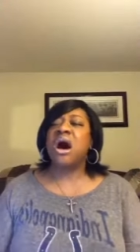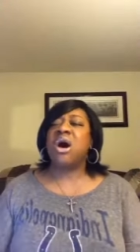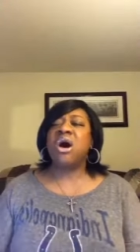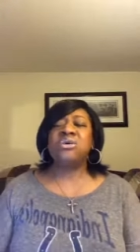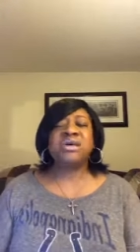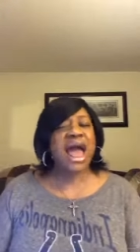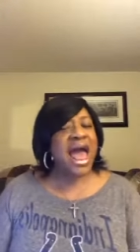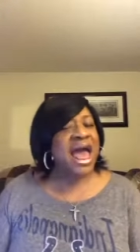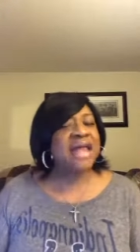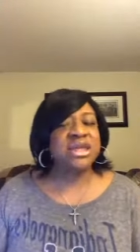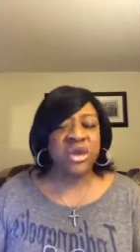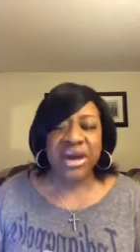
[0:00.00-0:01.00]
Oh,
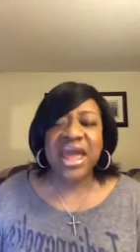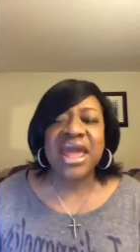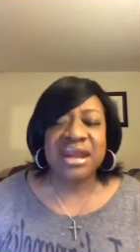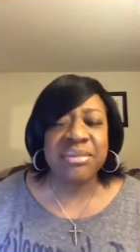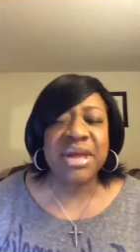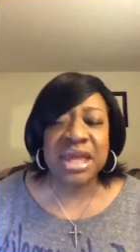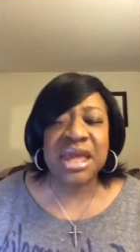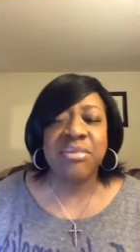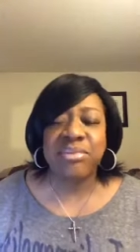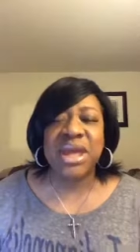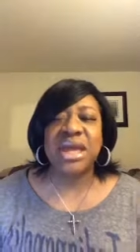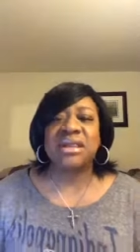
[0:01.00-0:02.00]
God, your enemy
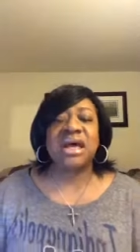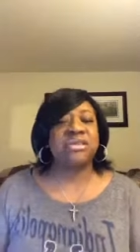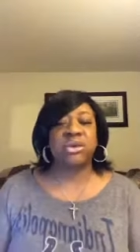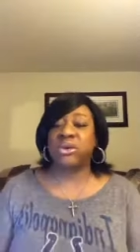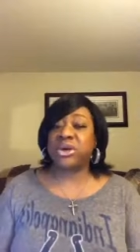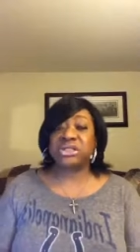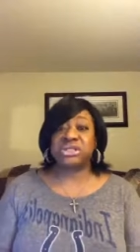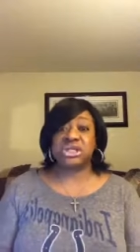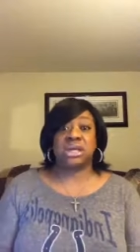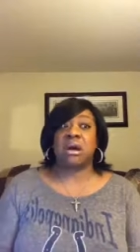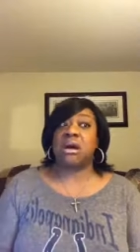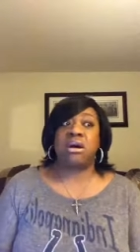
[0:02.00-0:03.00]
can be another
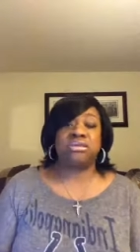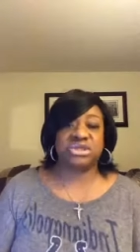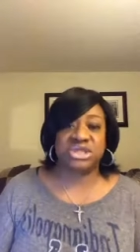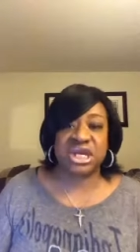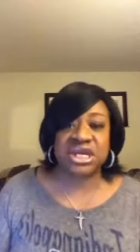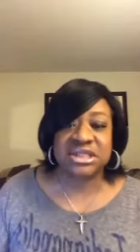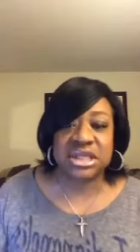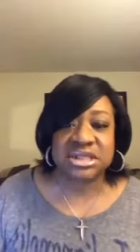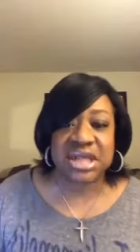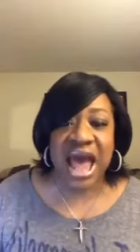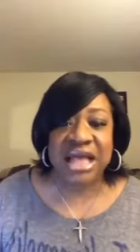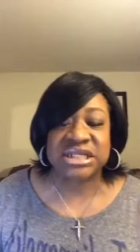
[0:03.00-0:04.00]
Christian. Oh,
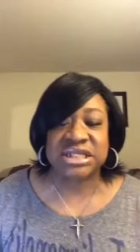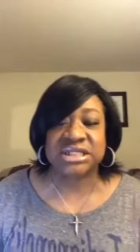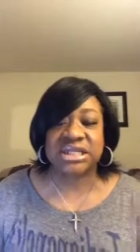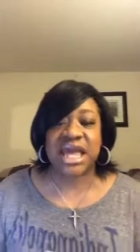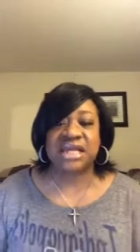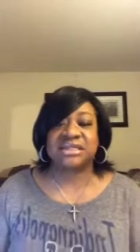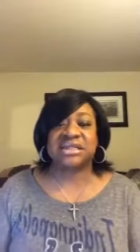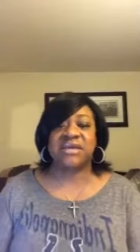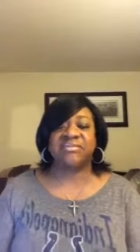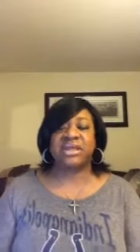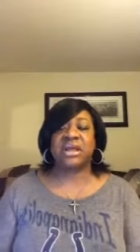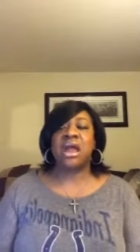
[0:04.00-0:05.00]
Jesus, I just said
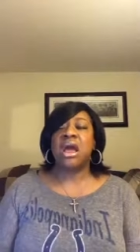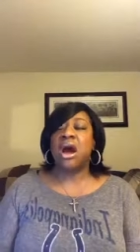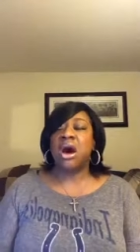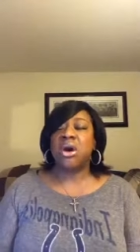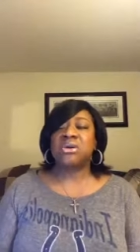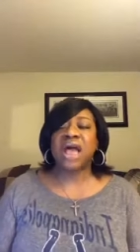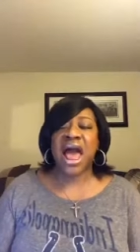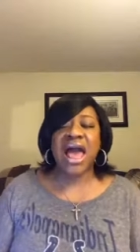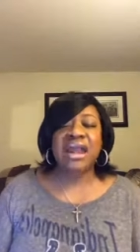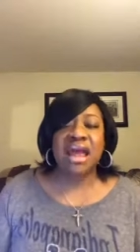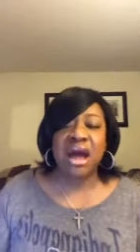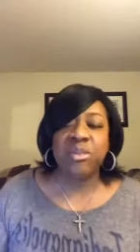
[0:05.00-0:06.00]
something. Oh,
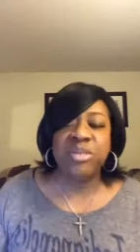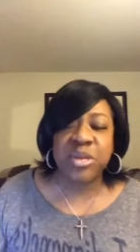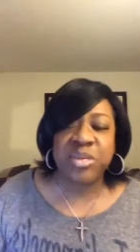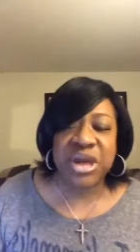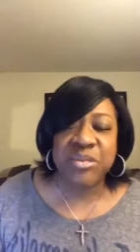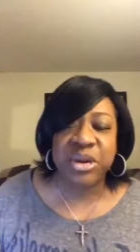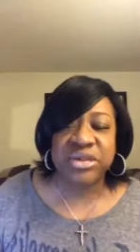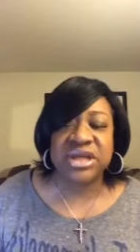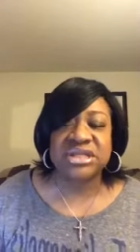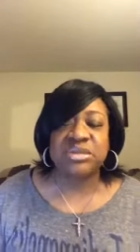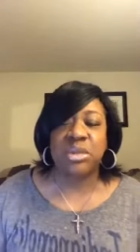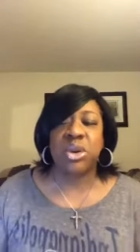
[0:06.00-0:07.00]
God, help your people
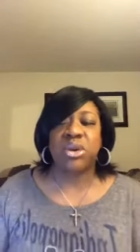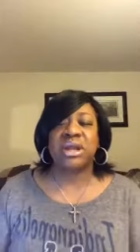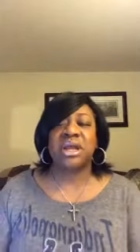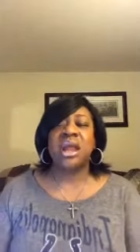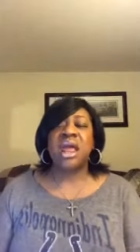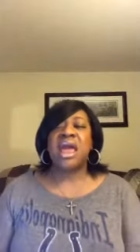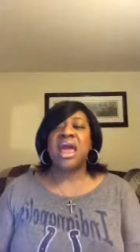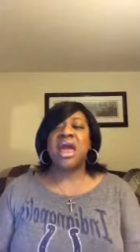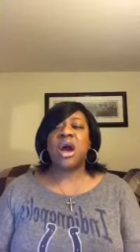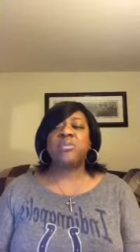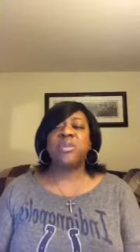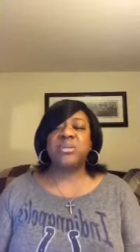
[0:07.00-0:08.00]
this morning.
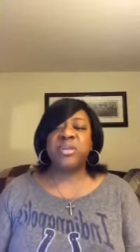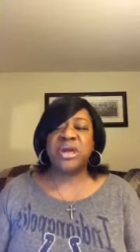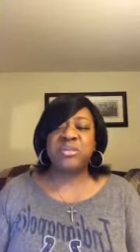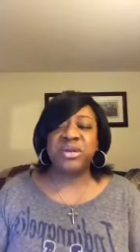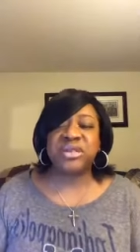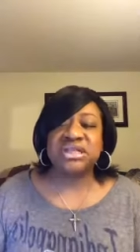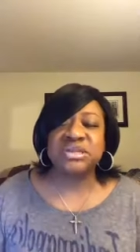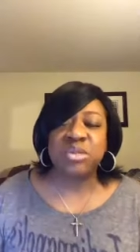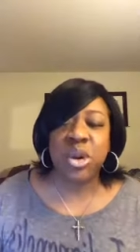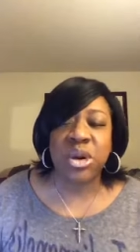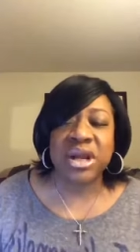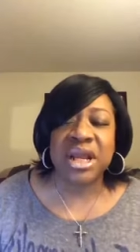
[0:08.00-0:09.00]
Help your people this
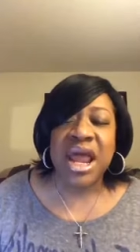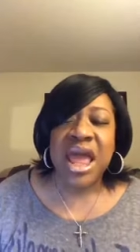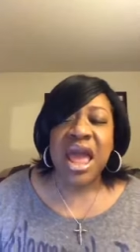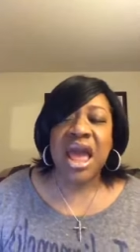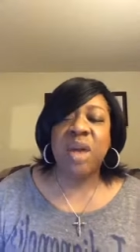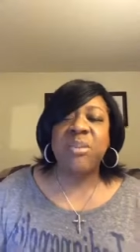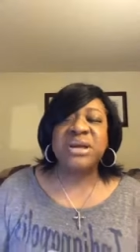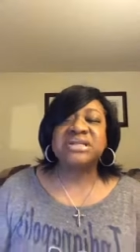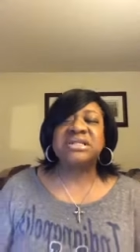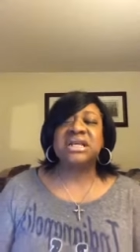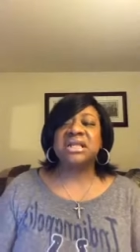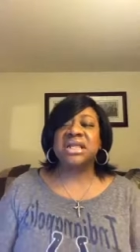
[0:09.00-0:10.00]
morning. Help
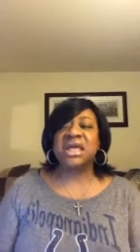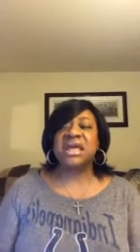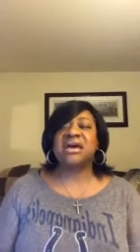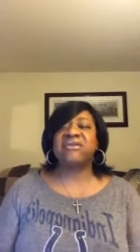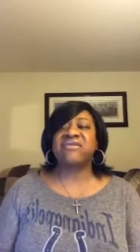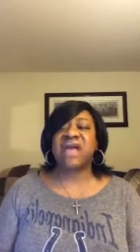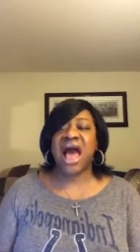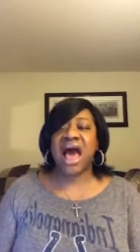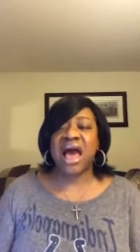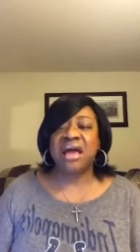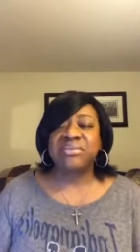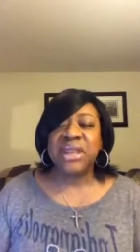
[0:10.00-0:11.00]
us to live,
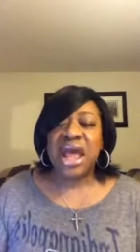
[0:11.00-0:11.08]
God.